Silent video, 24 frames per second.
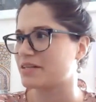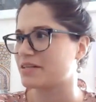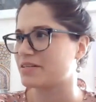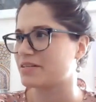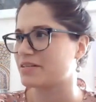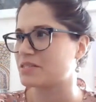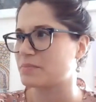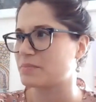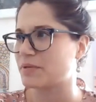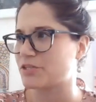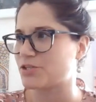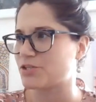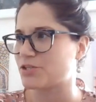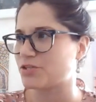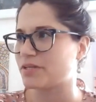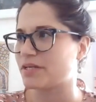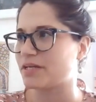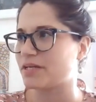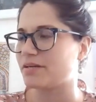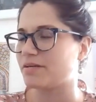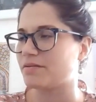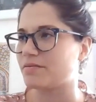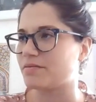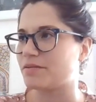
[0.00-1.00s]
and
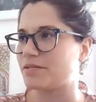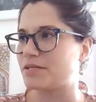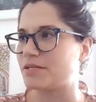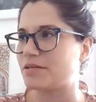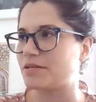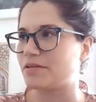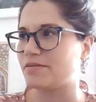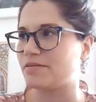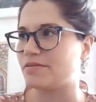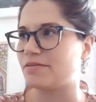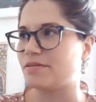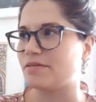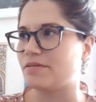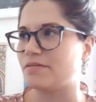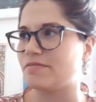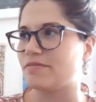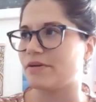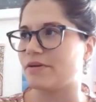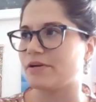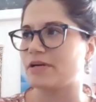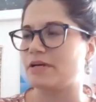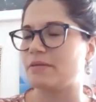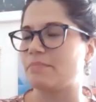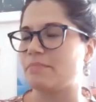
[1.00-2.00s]
especially the
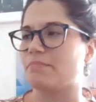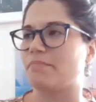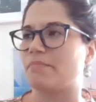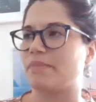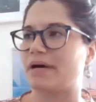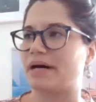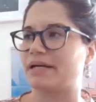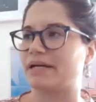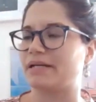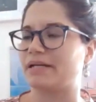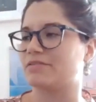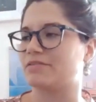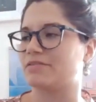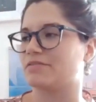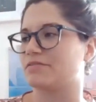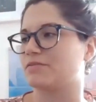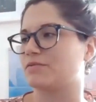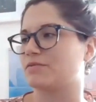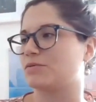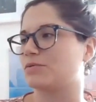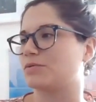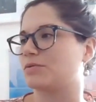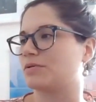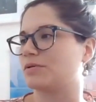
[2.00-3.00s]
very
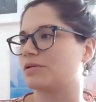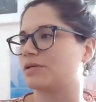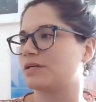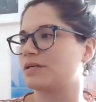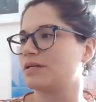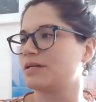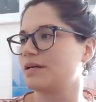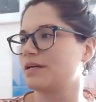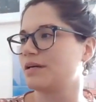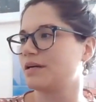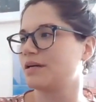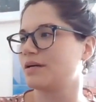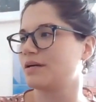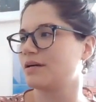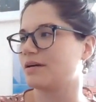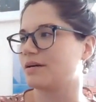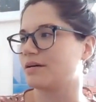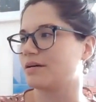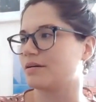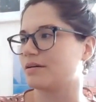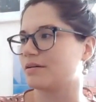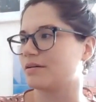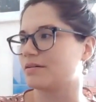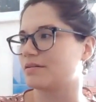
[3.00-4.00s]
mindful
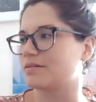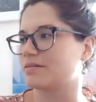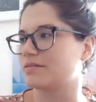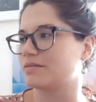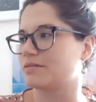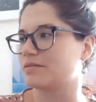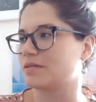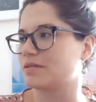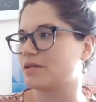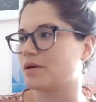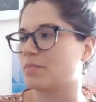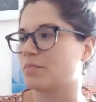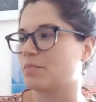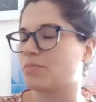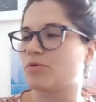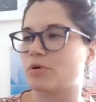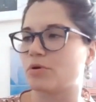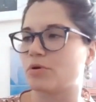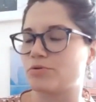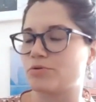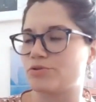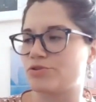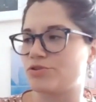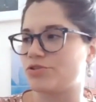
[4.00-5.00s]

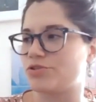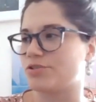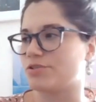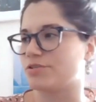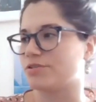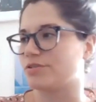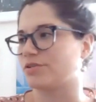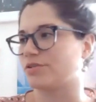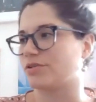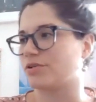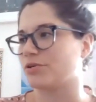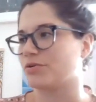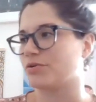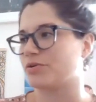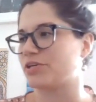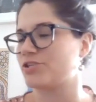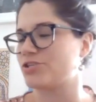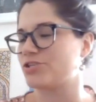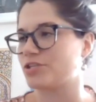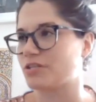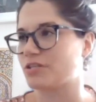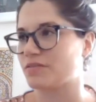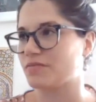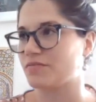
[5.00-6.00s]
approach to the
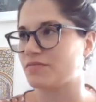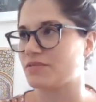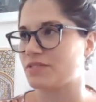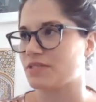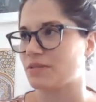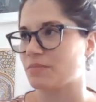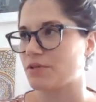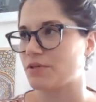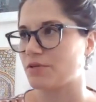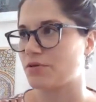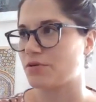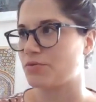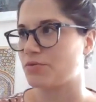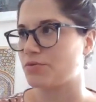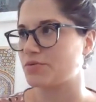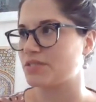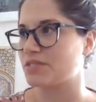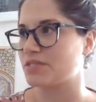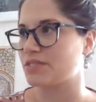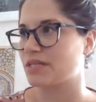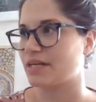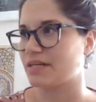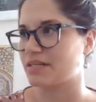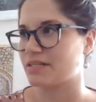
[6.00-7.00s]
curation of some of
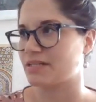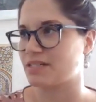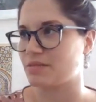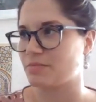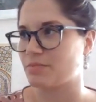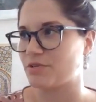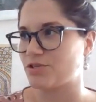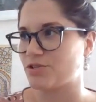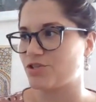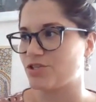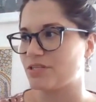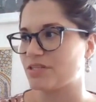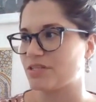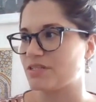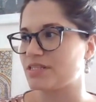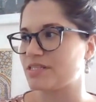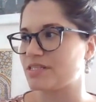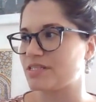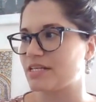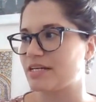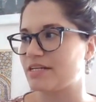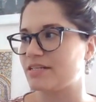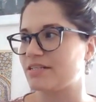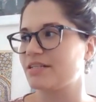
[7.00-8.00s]
those
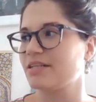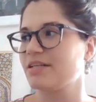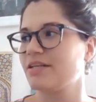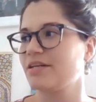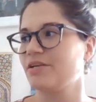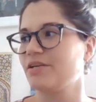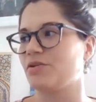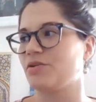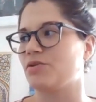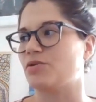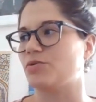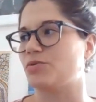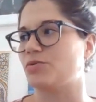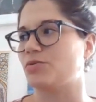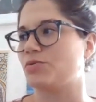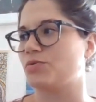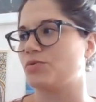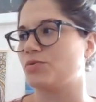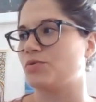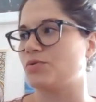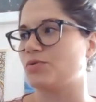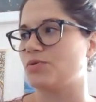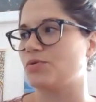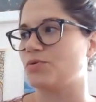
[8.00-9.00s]
exhibitions, that
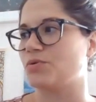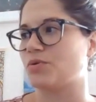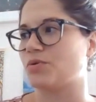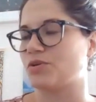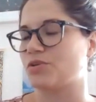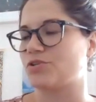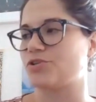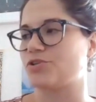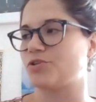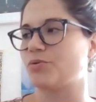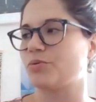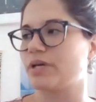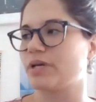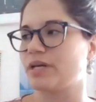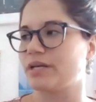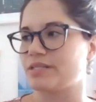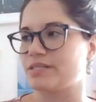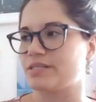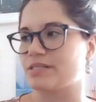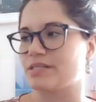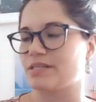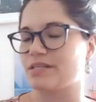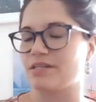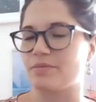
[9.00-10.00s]
you are
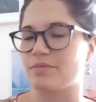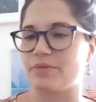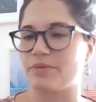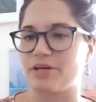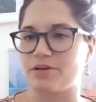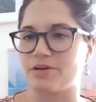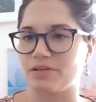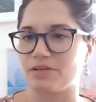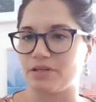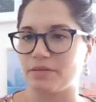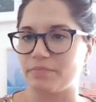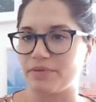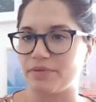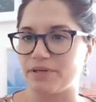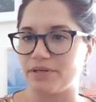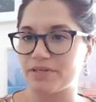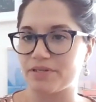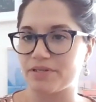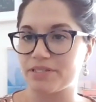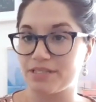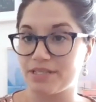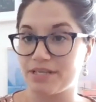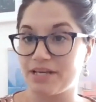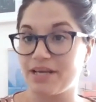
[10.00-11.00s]
showcasing the
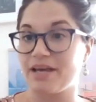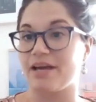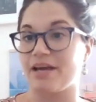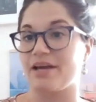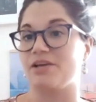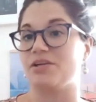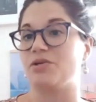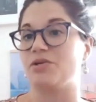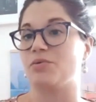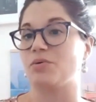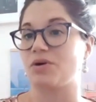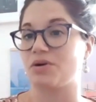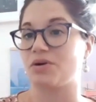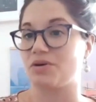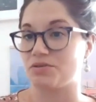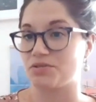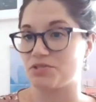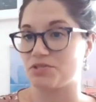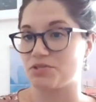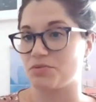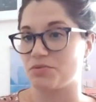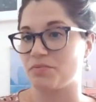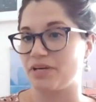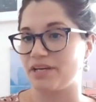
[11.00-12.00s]
Paralympics, and you are
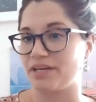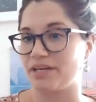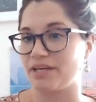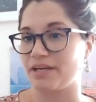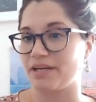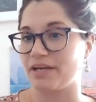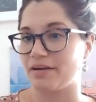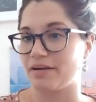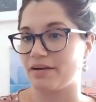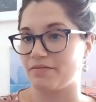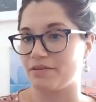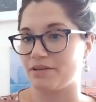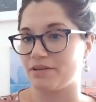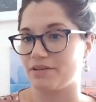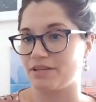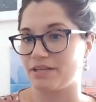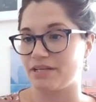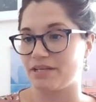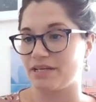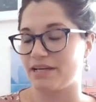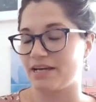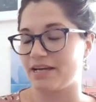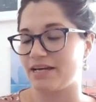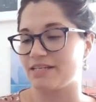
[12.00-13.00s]
also making
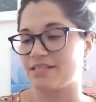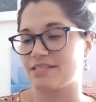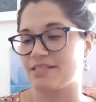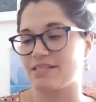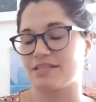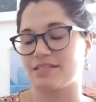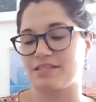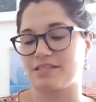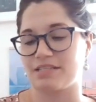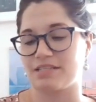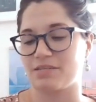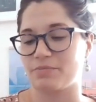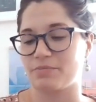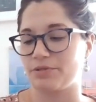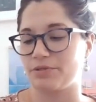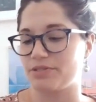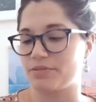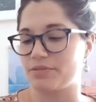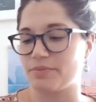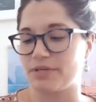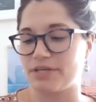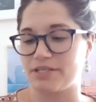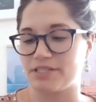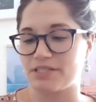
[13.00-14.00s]
everything as
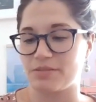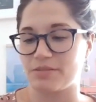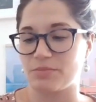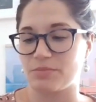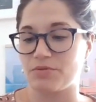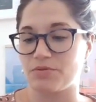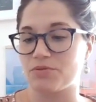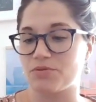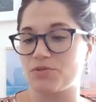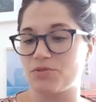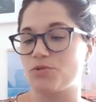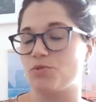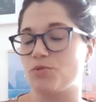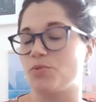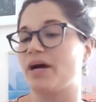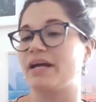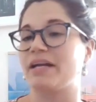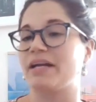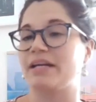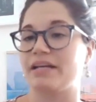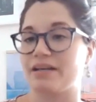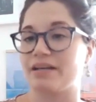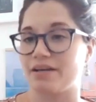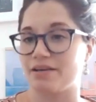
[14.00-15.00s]
accessible as possible to
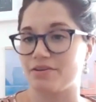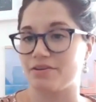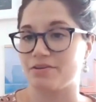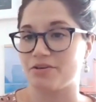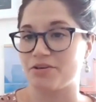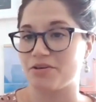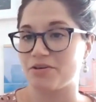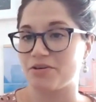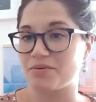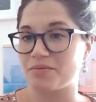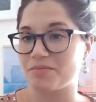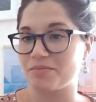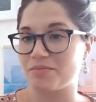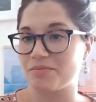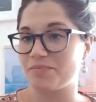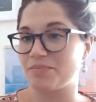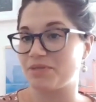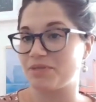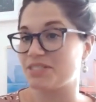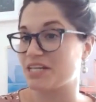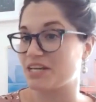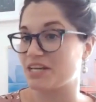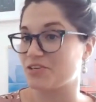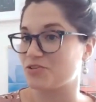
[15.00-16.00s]
any other
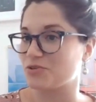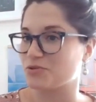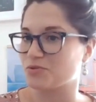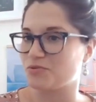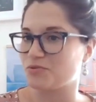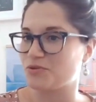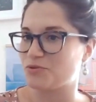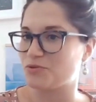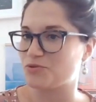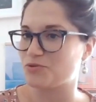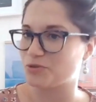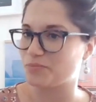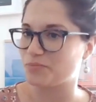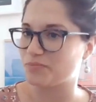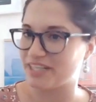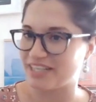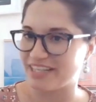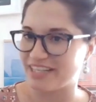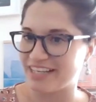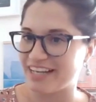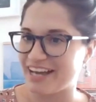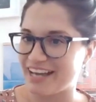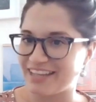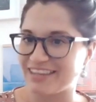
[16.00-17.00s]
potential future
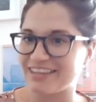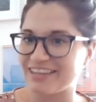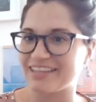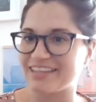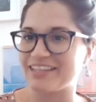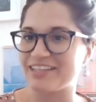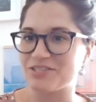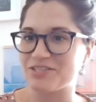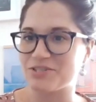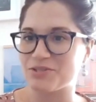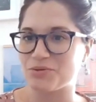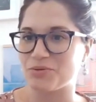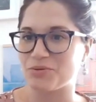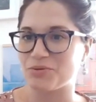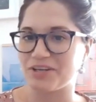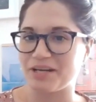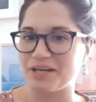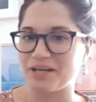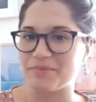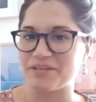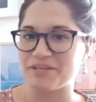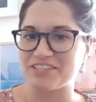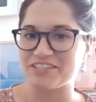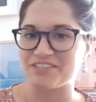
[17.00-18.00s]
budding athletes who are
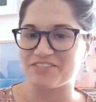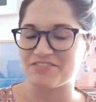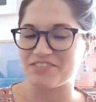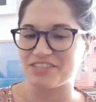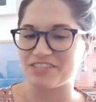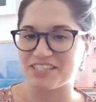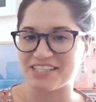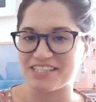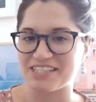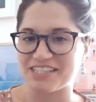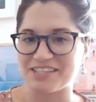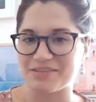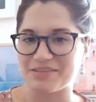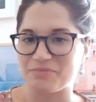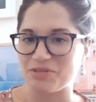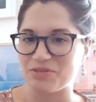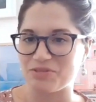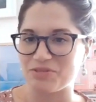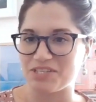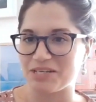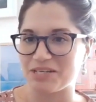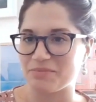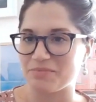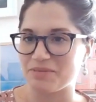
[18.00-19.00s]
coming to visit the
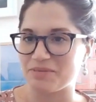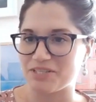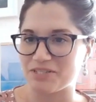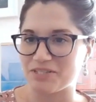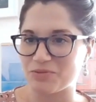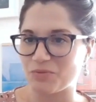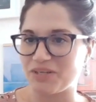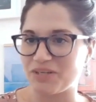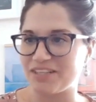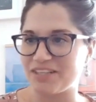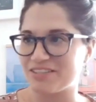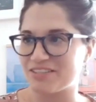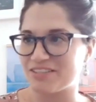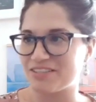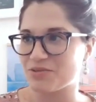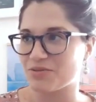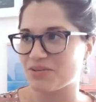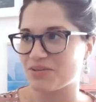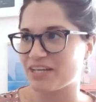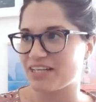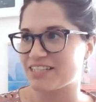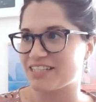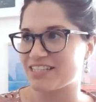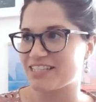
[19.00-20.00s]
museum as well.
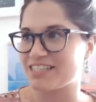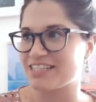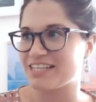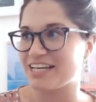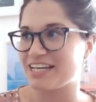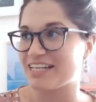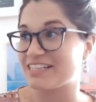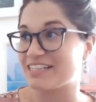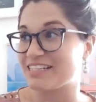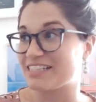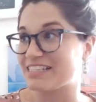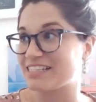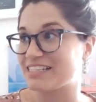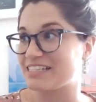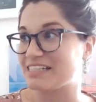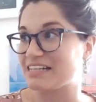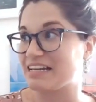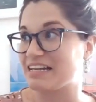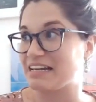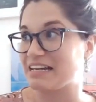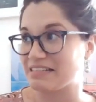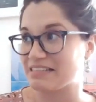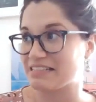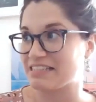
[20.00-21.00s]
So that is
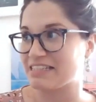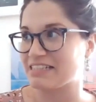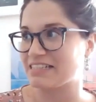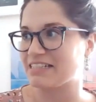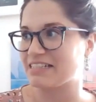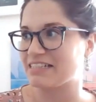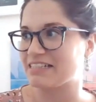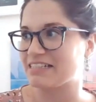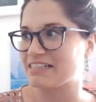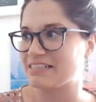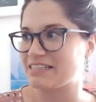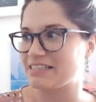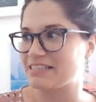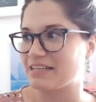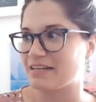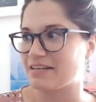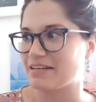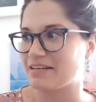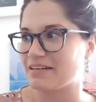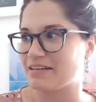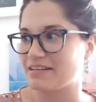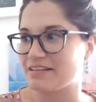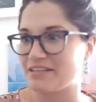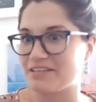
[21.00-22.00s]
an excellent
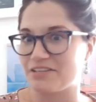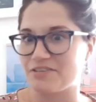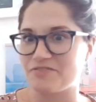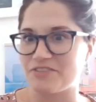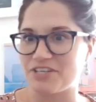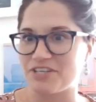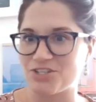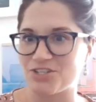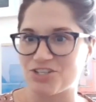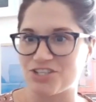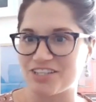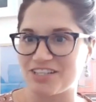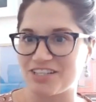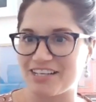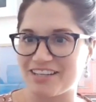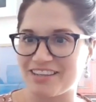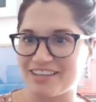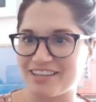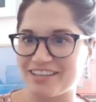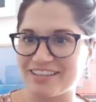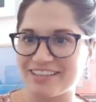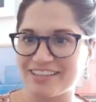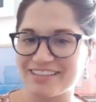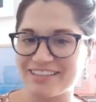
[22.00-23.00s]
innovation, I
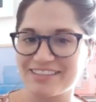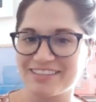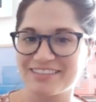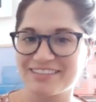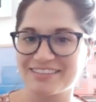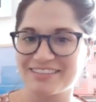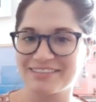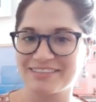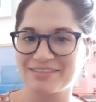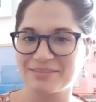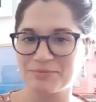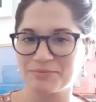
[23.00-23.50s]
think.